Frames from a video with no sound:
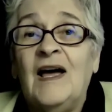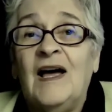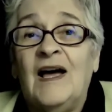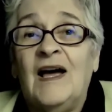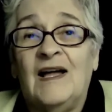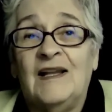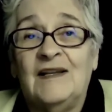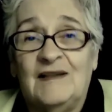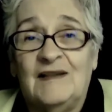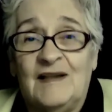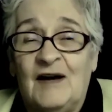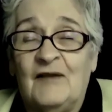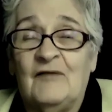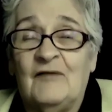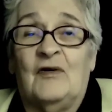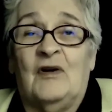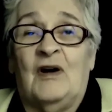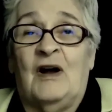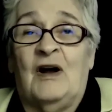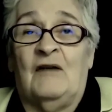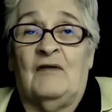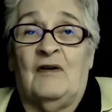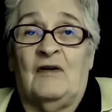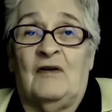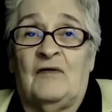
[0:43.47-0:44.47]
And never
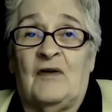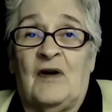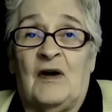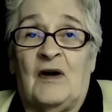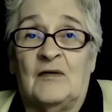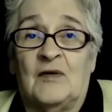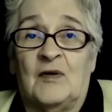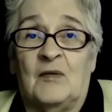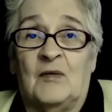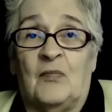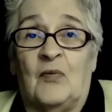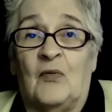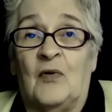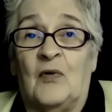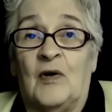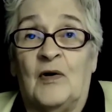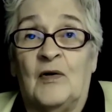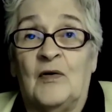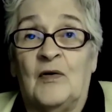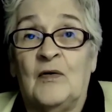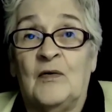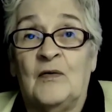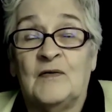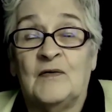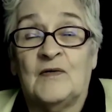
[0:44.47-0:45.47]
have I found a board
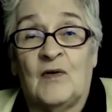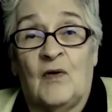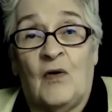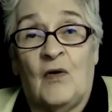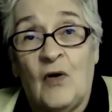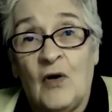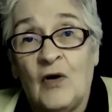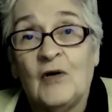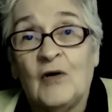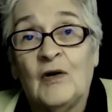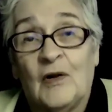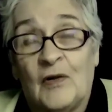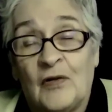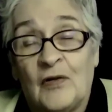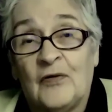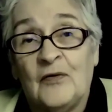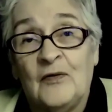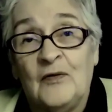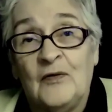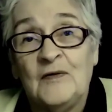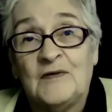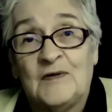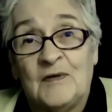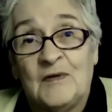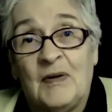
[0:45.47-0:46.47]
who's all
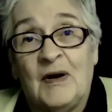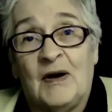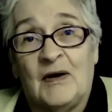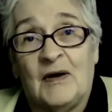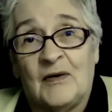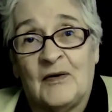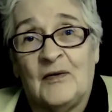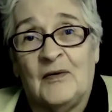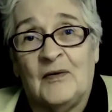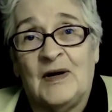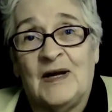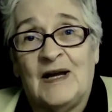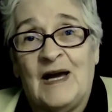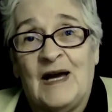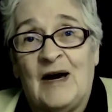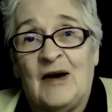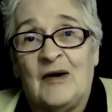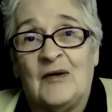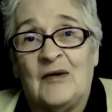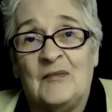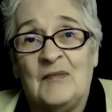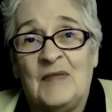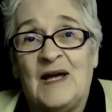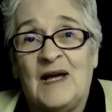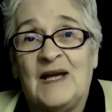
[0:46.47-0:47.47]
enthused about going out
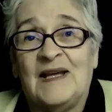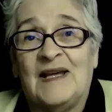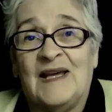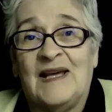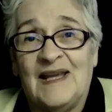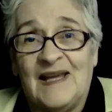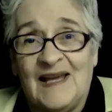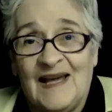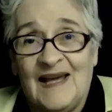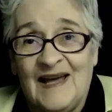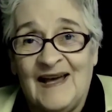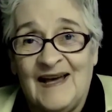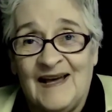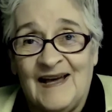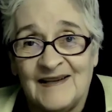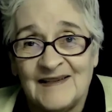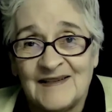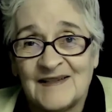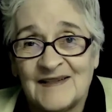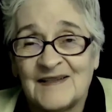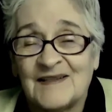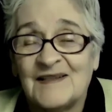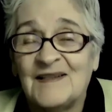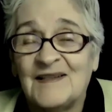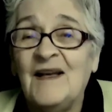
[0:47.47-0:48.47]
and making
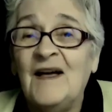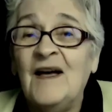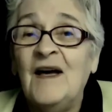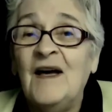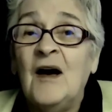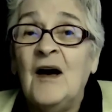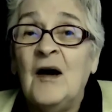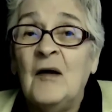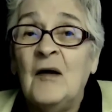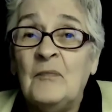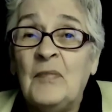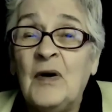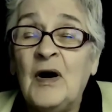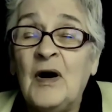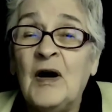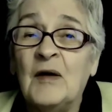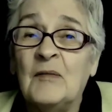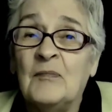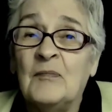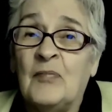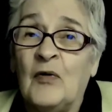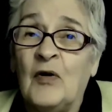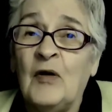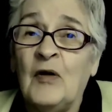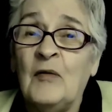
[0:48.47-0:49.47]
asks.
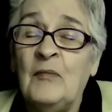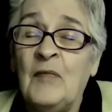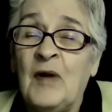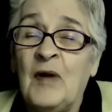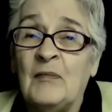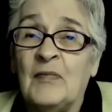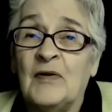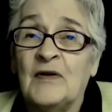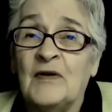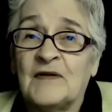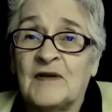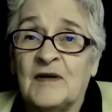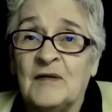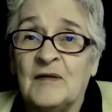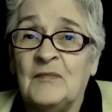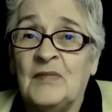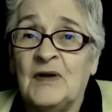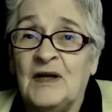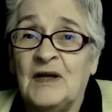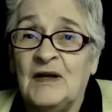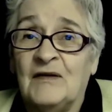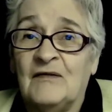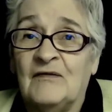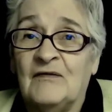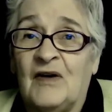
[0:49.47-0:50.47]
But board members can
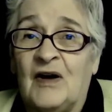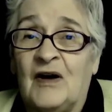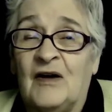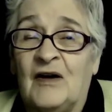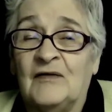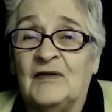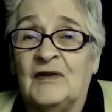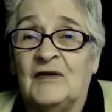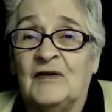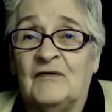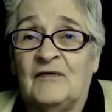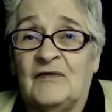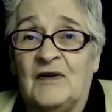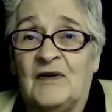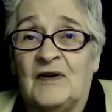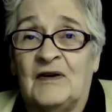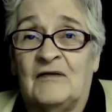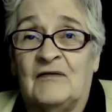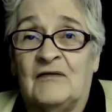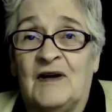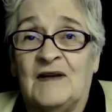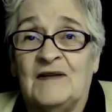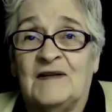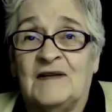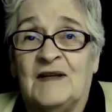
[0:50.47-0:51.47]
be involved in
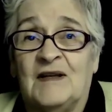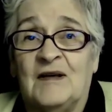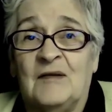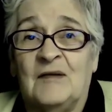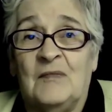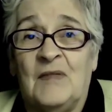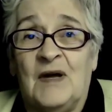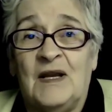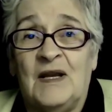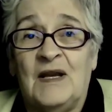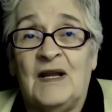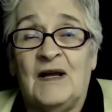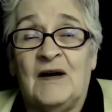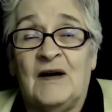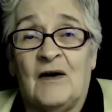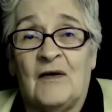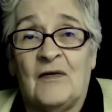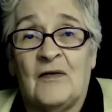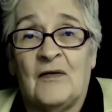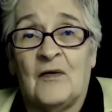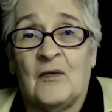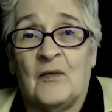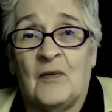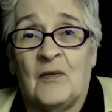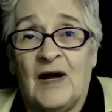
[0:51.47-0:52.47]
fundraising in many
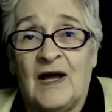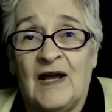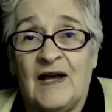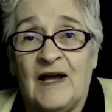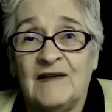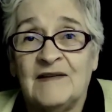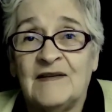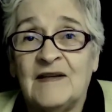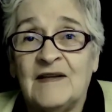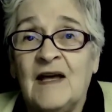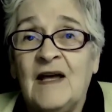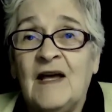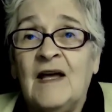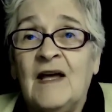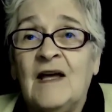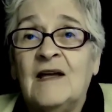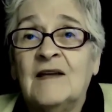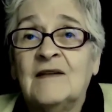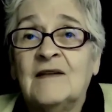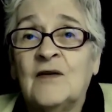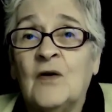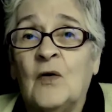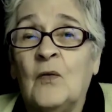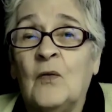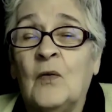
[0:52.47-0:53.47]
other ways.
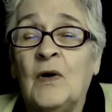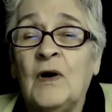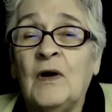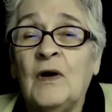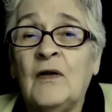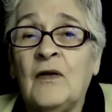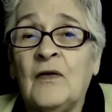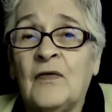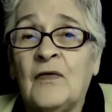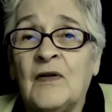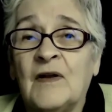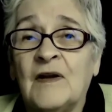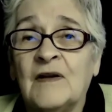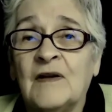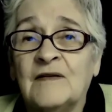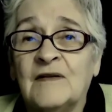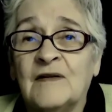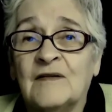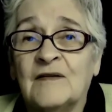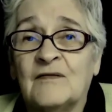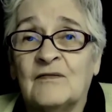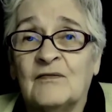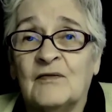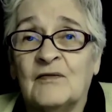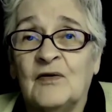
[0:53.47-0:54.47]
So one of the things
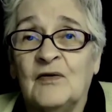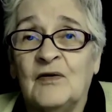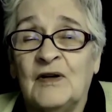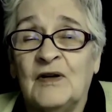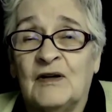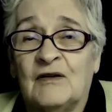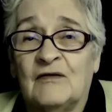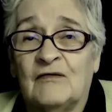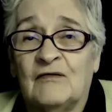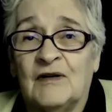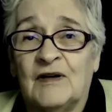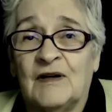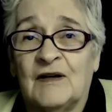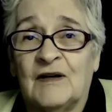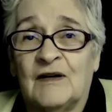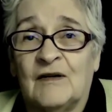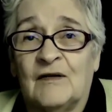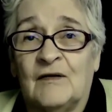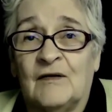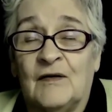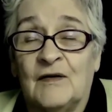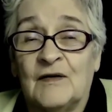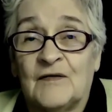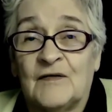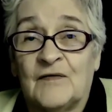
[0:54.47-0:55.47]
that's really
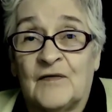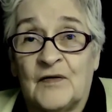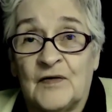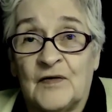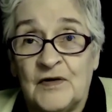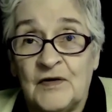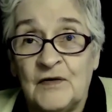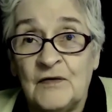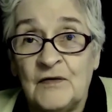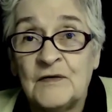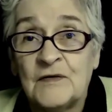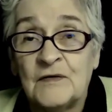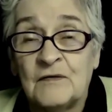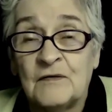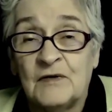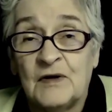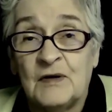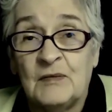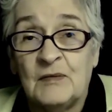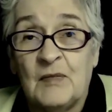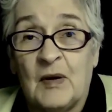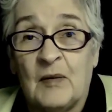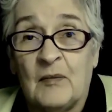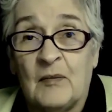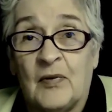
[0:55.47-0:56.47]
critical is for you to
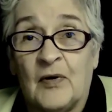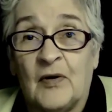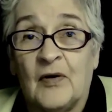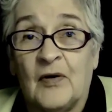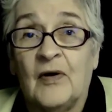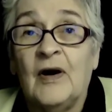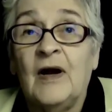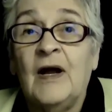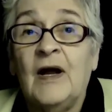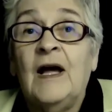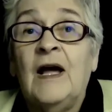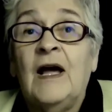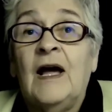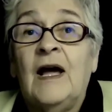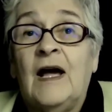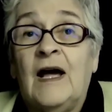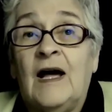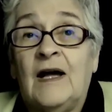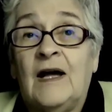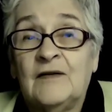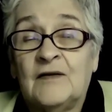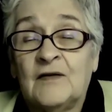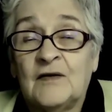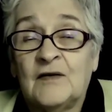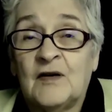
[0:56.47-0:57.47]
remember
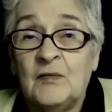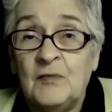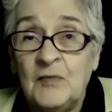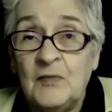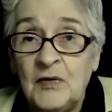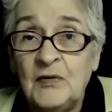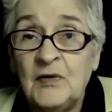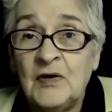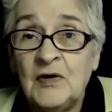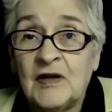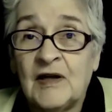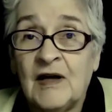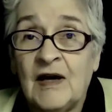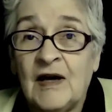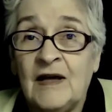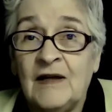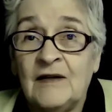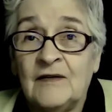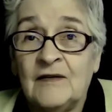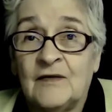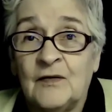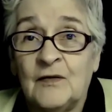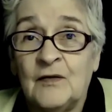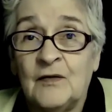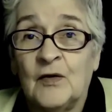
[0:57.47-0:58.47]
and to
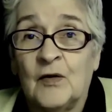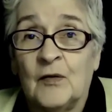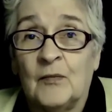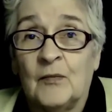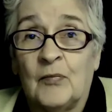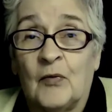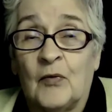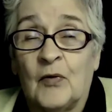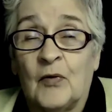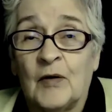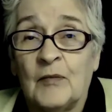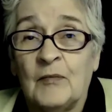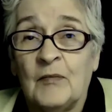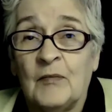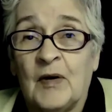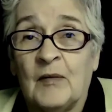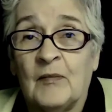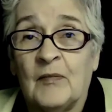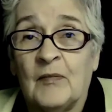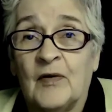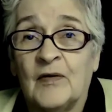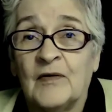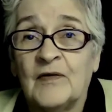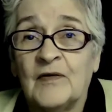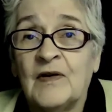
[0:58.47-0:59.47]
communicate to your board
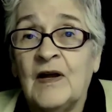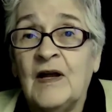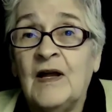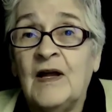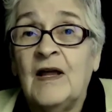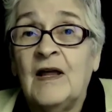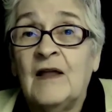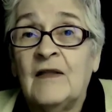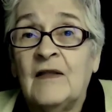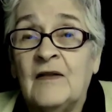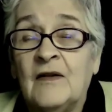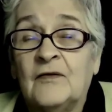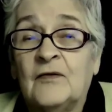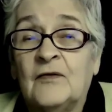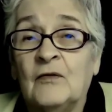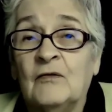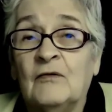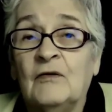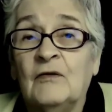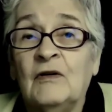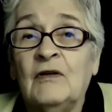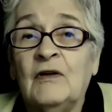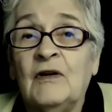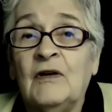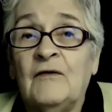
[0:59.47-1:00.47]
members that there are
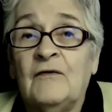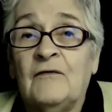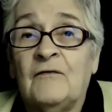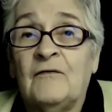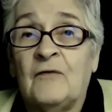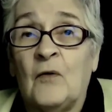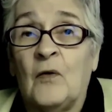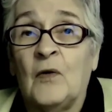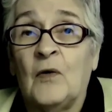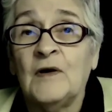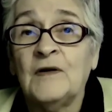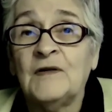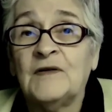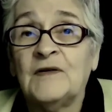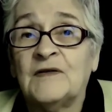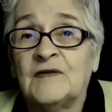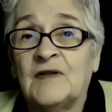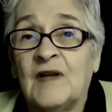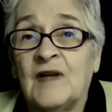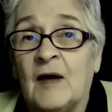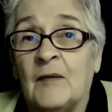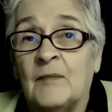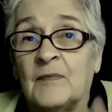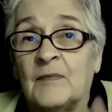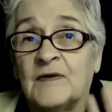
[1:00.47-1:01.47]
really 4
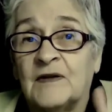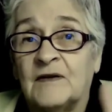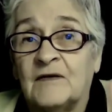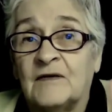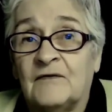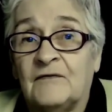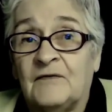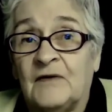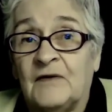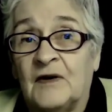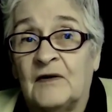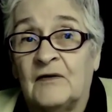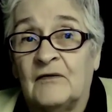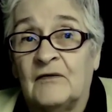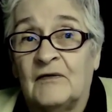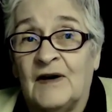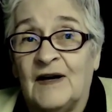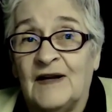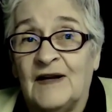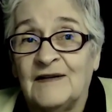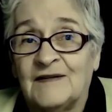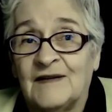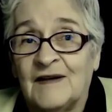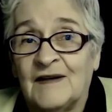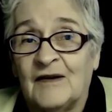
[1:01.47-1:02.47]
steps in
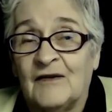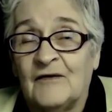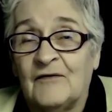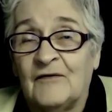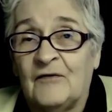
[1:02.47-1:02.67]
fundraising.